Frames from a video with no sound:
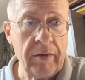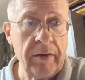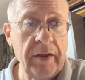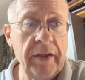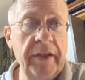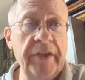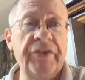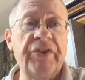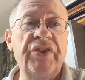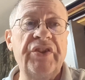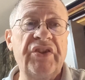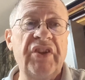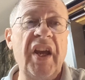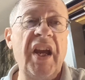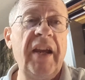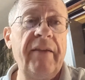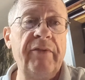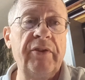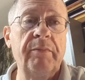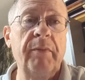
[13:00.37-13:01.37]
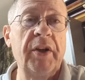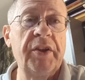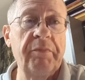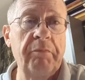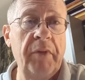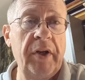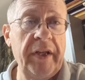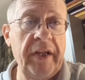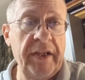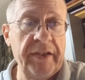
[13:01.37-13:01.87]
is to save as much
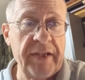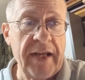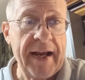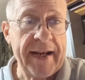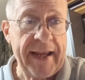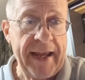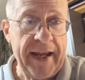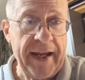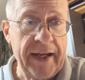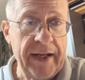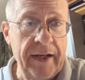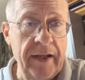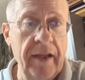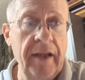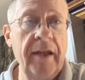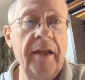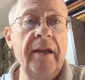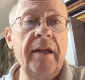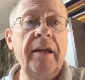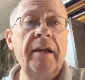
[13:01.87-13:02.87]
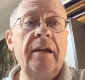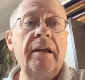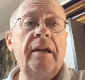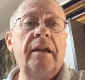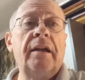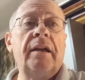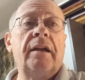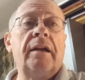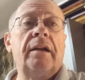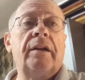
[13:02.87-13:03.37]
money as I can
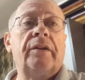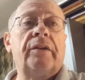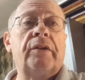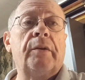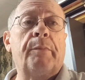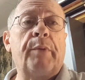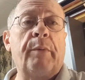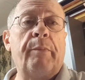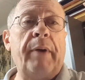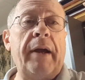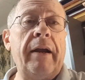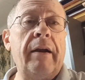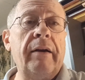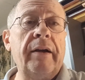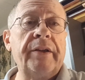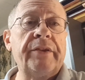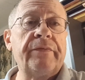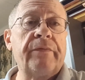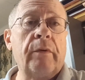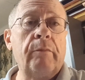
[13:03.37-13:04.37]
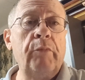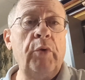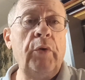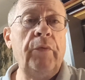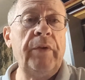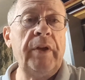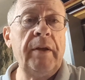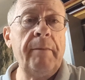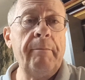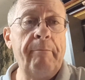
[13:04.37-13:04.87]
to prepare us for
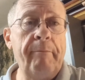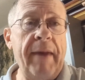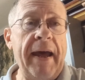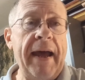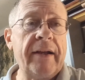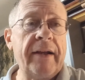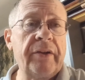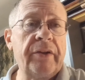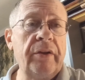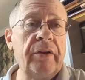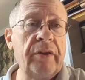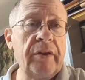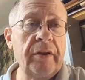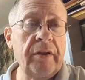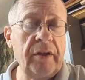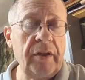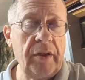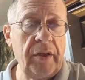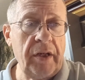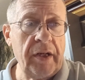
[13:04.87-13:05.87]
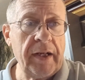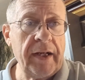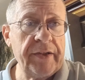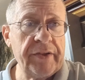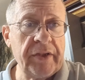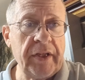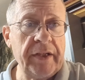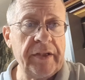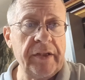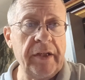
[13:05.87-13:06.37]
moving back to the United
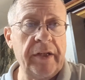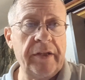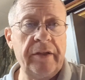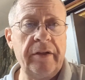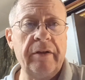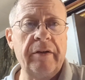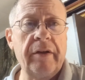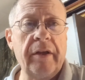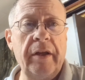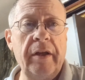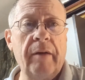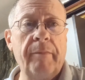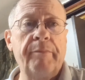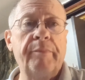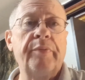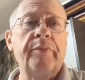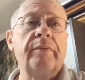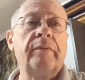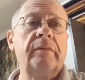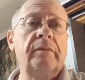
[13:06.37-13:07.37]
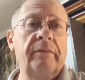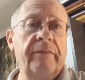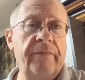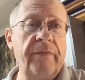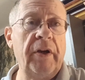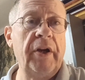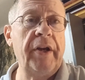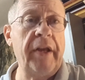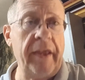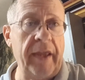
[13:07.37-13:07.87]
States next year to help
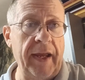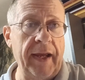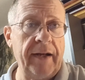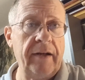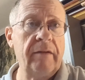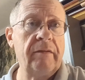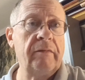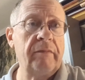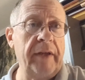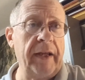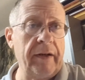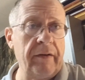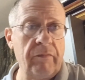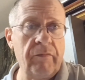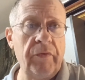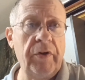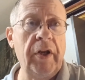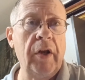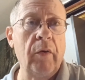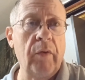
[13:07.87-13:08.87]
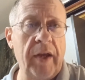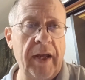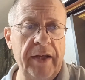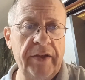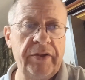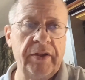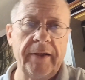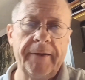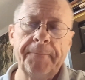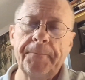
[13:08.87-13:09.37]
fund that
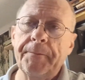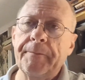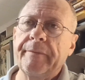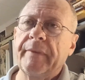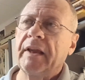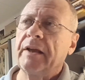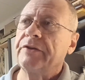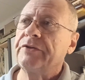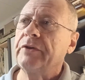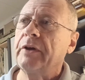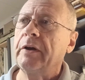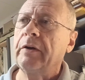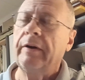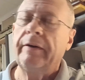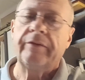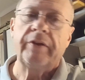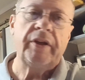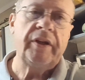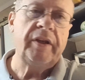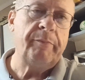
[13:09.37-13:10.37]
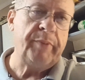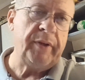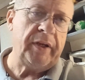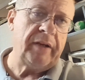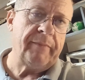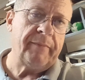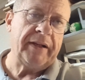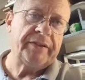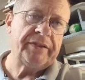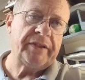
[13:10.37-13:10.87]
relocation so I don't have to dip into
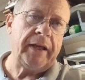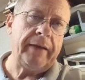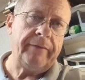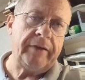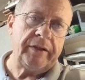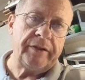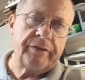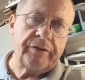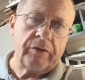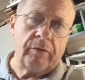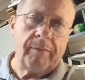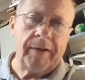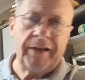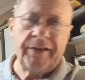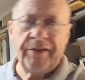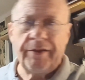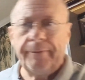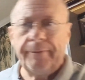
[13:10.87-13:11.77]
my savings so much.